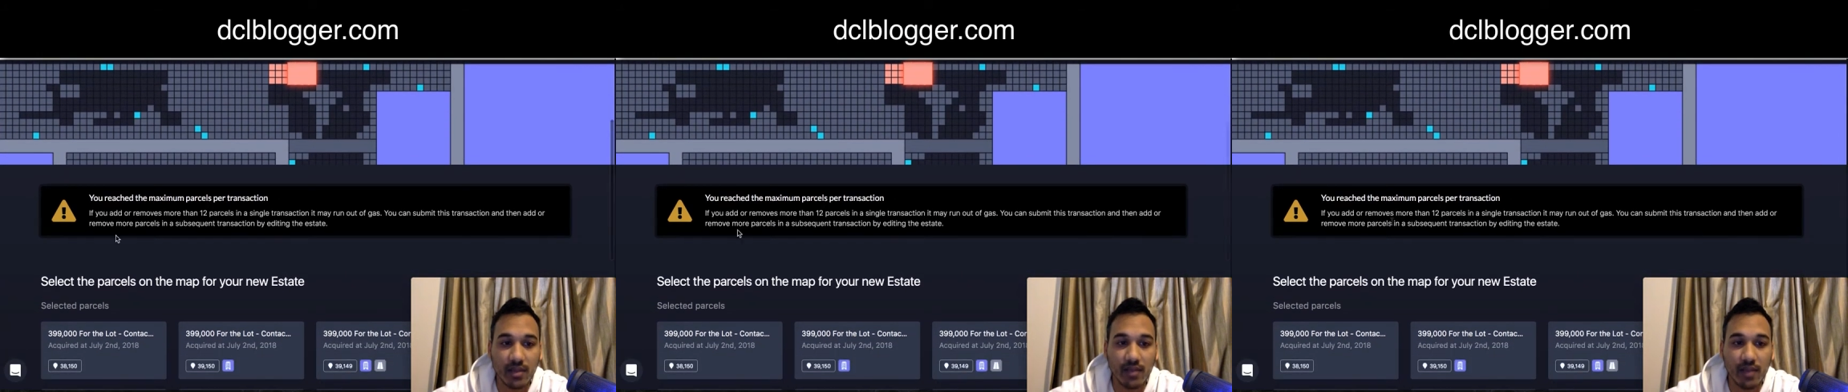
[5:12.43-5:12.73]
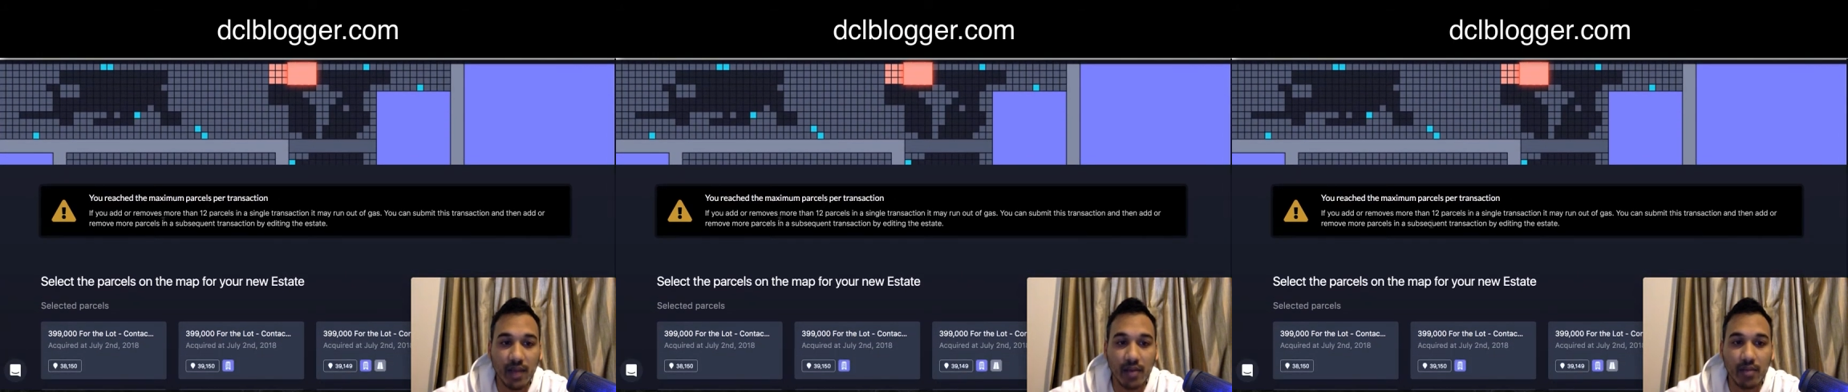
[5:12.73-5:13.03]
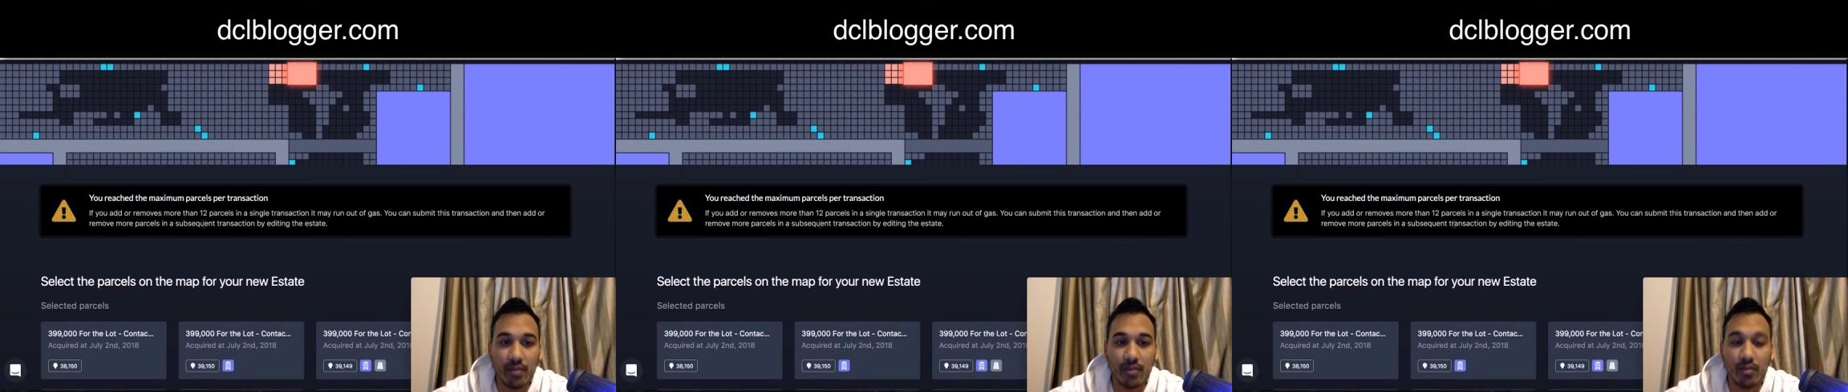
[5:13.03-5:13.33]
If you add or
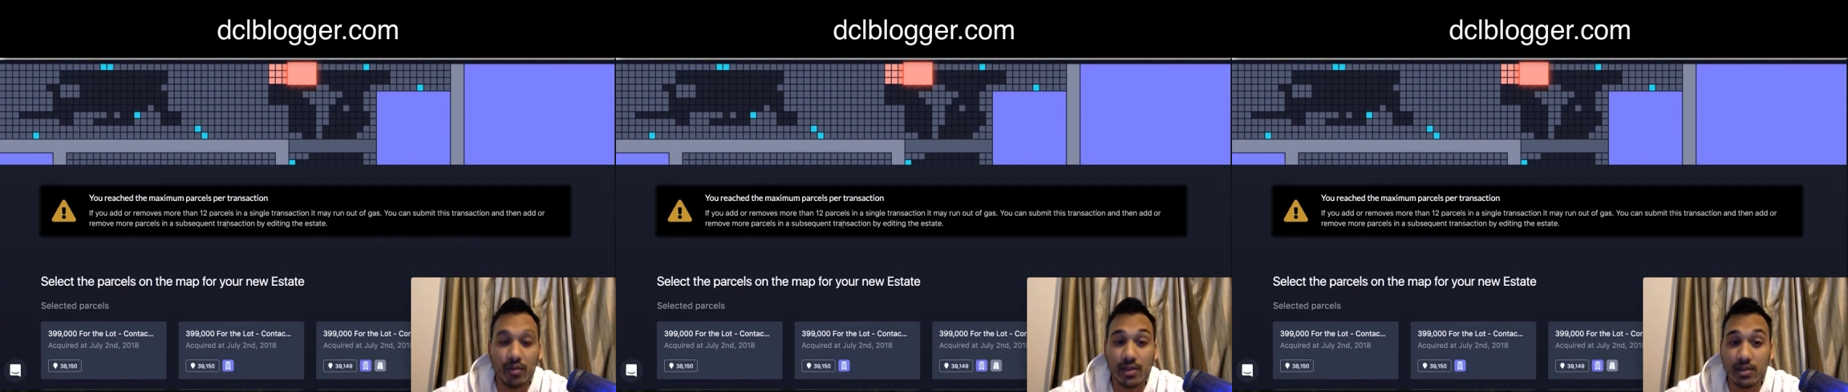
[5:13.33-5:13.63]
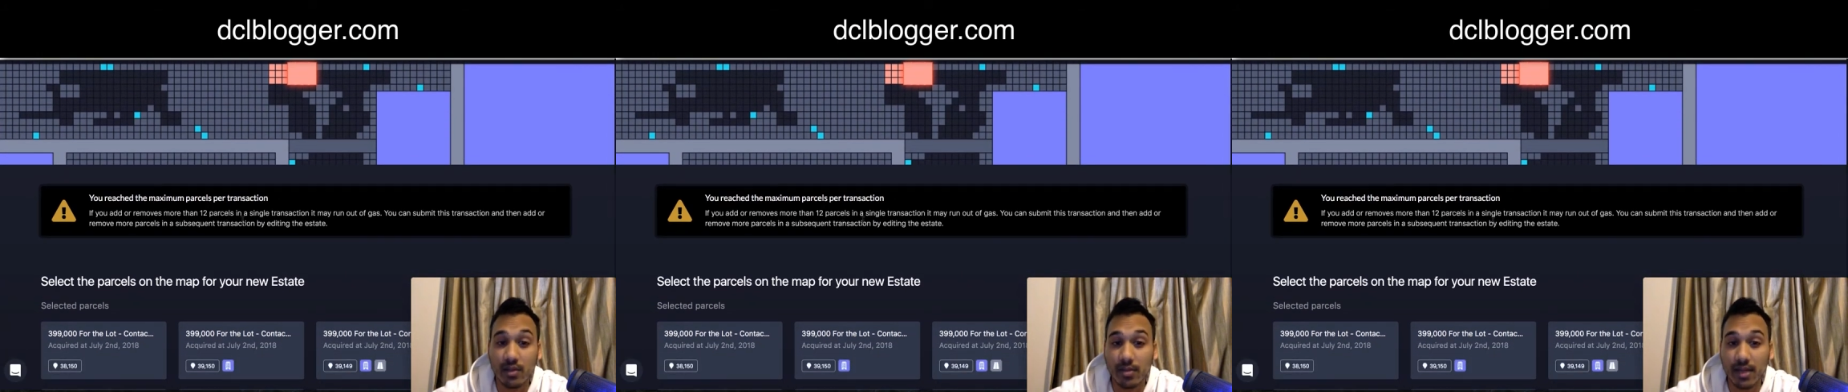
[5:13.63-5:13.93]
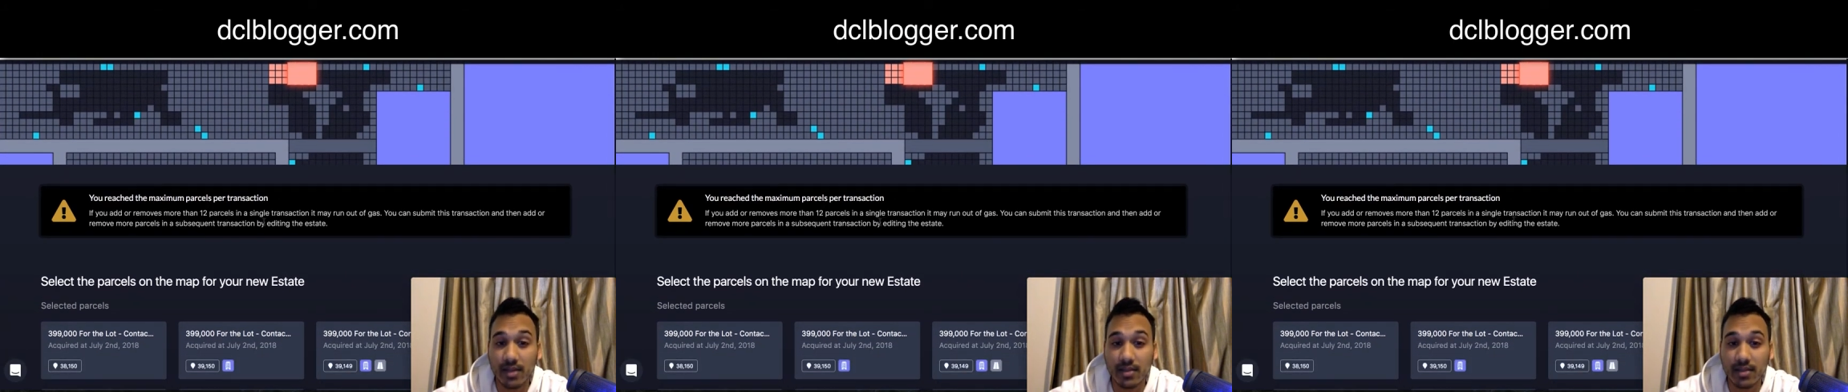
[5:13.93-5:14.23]
remove more than 12
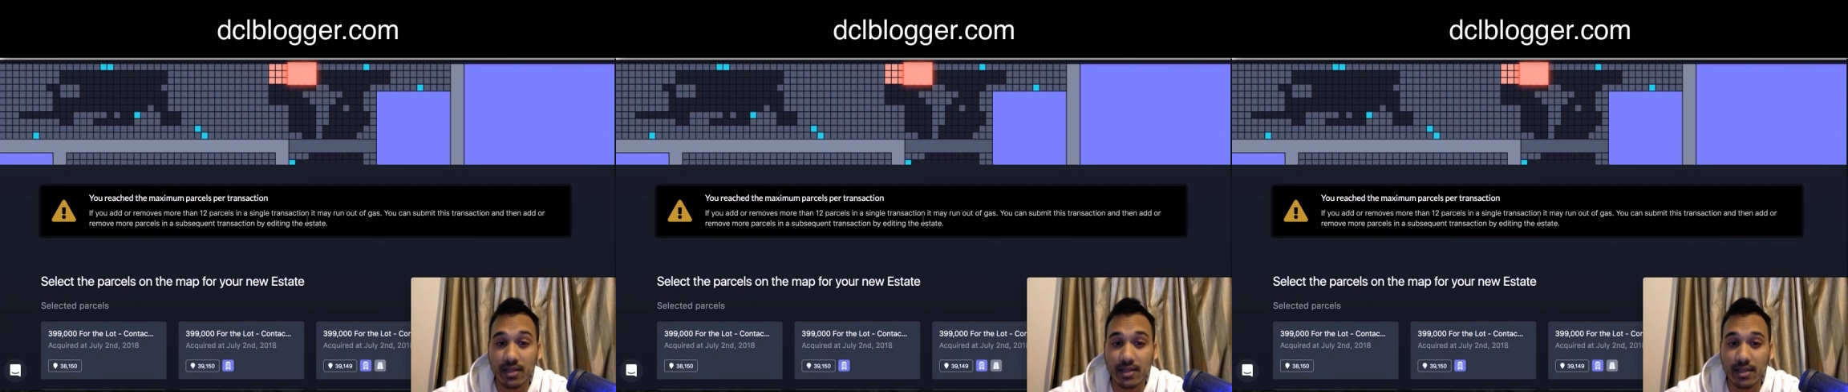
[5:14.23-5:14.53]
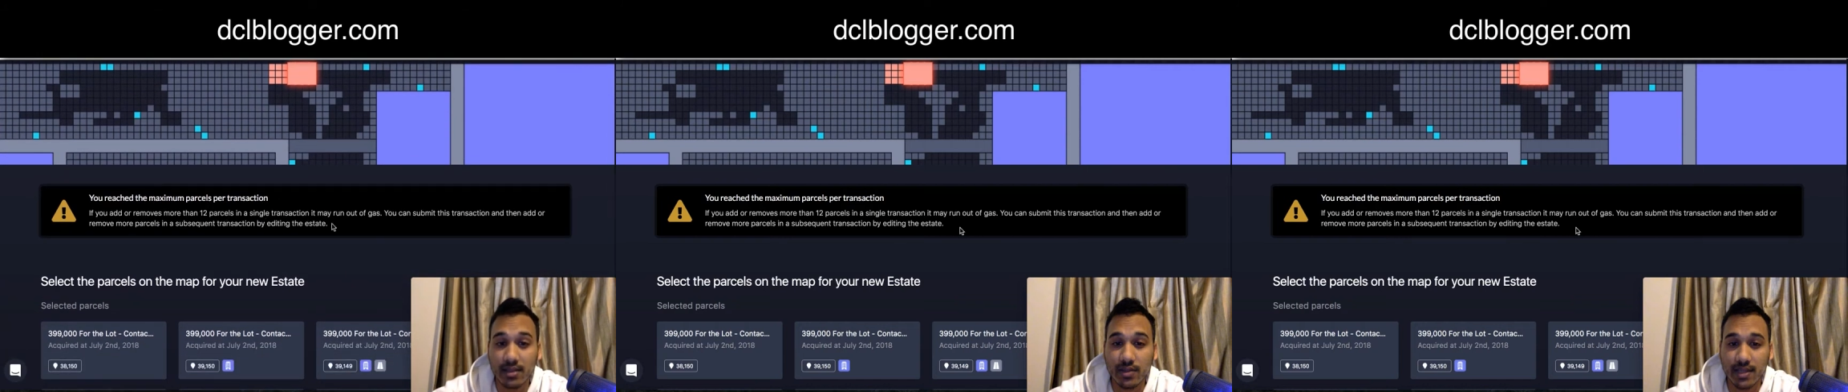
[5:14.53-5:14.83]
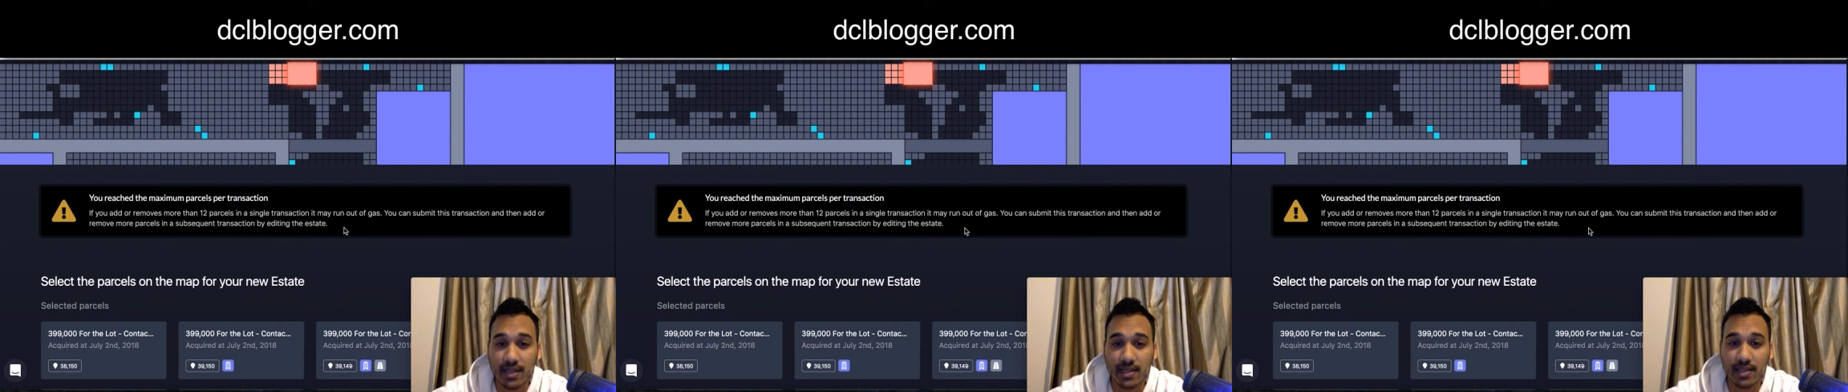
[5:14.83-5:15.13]
parcels in a single
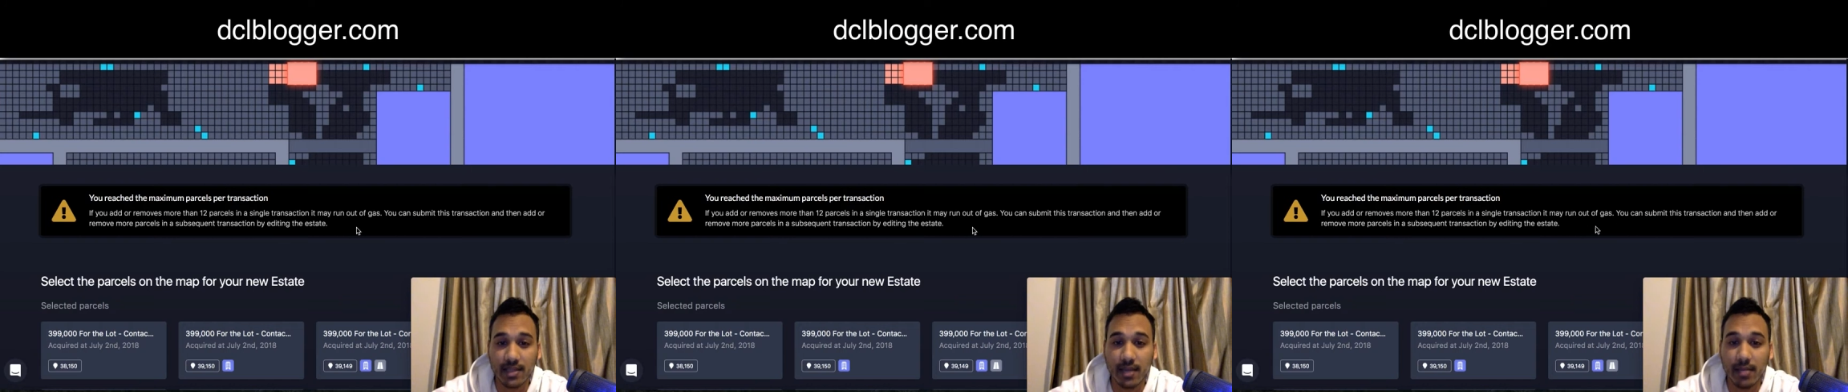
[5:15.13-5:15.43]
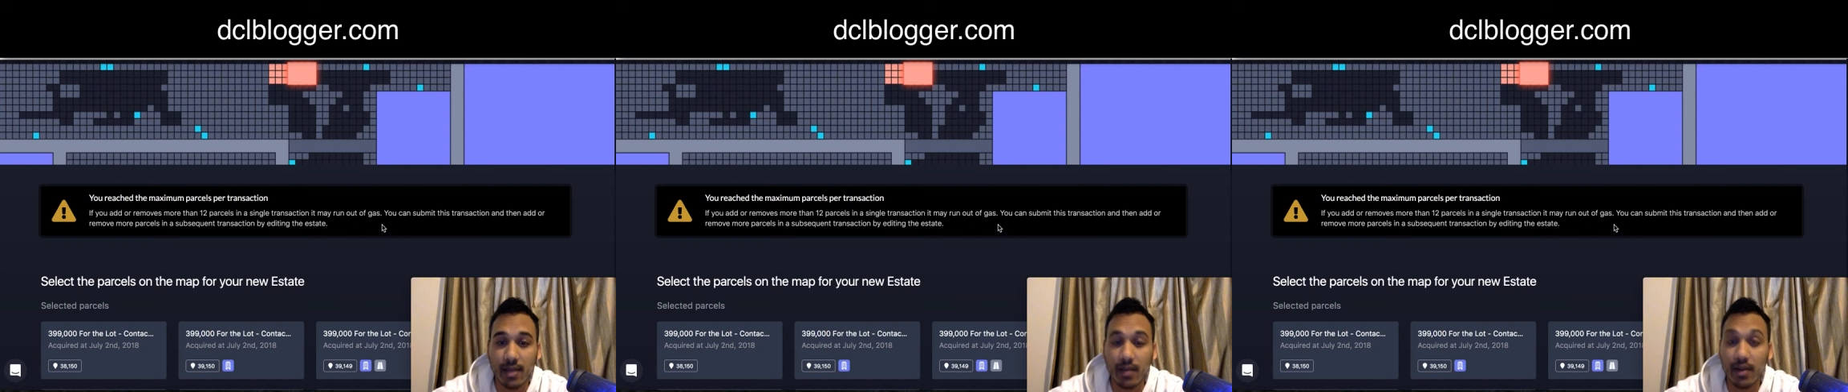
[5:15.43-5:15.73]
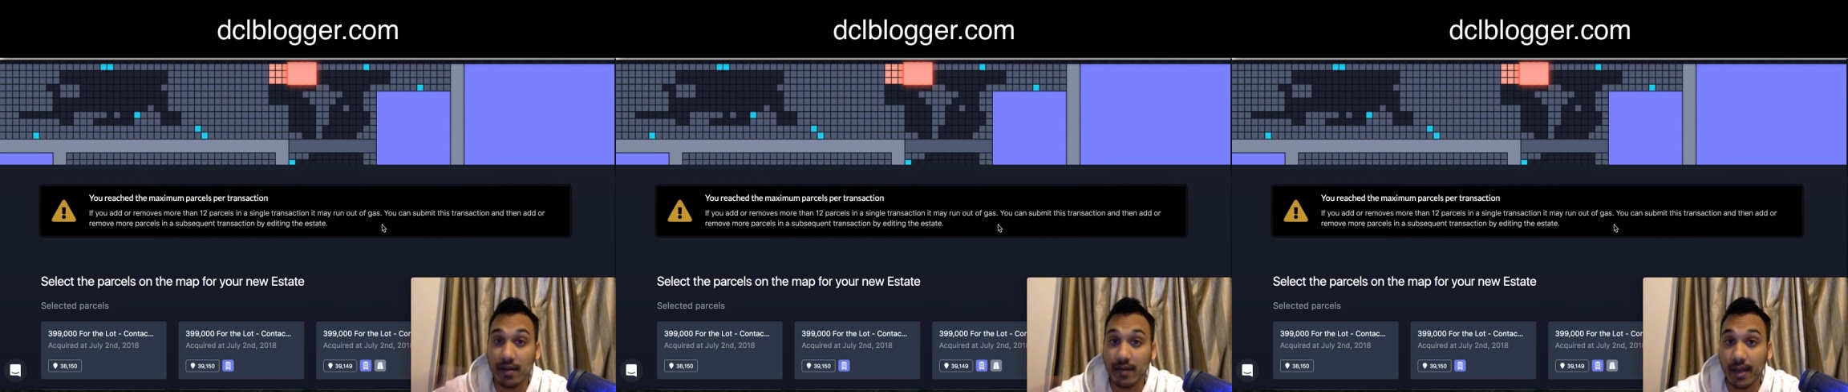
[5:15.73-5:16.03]
transaction, it may run
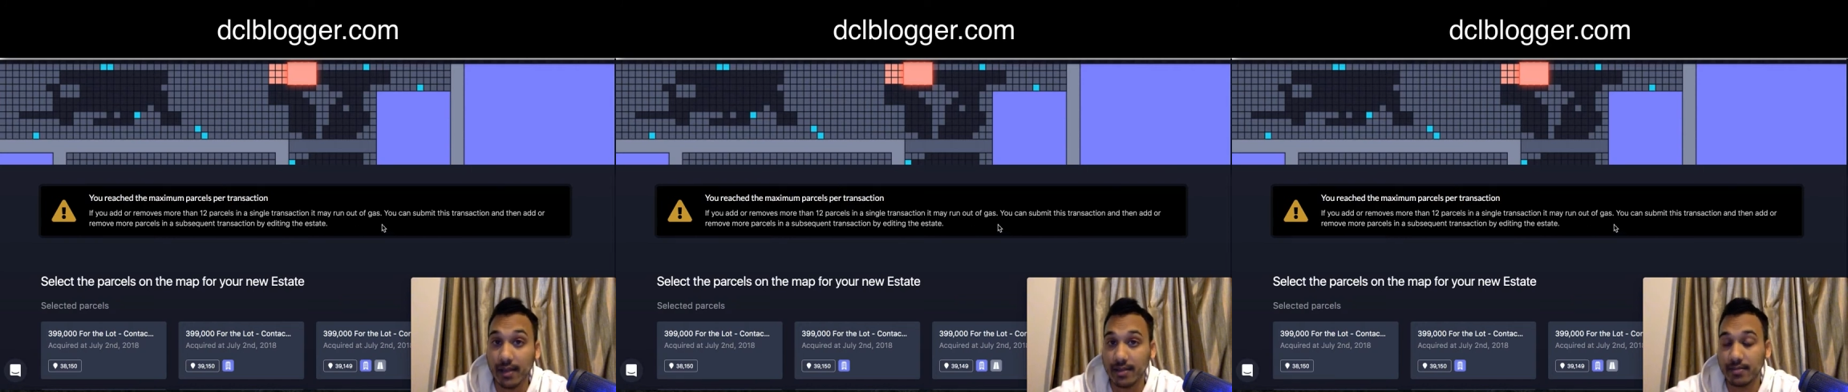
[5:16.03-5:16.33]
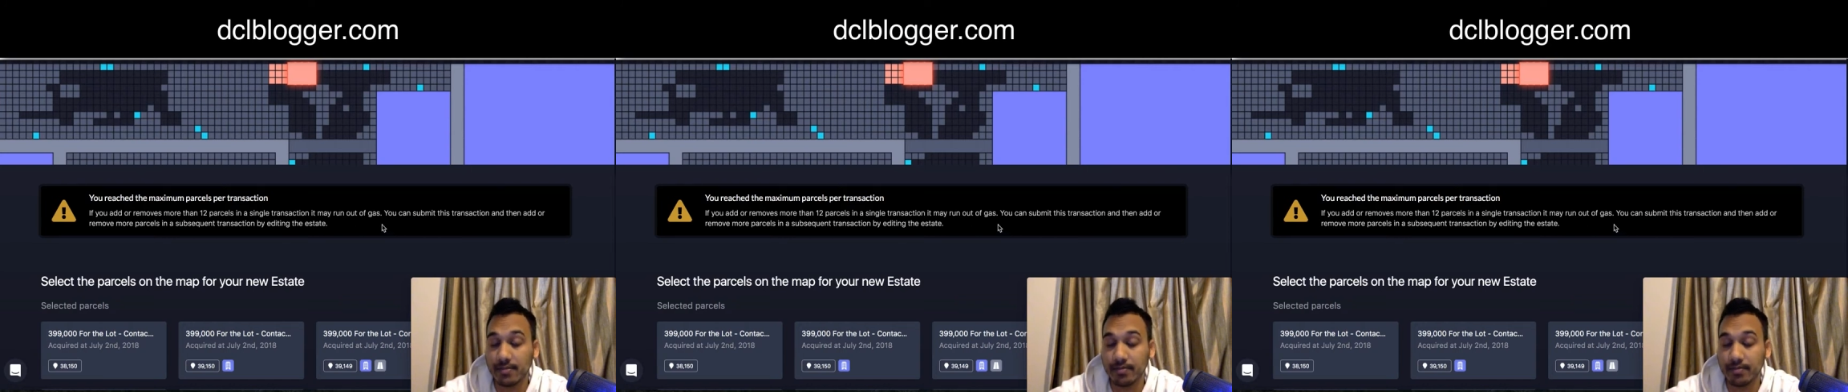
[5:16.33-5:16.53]
out of gas.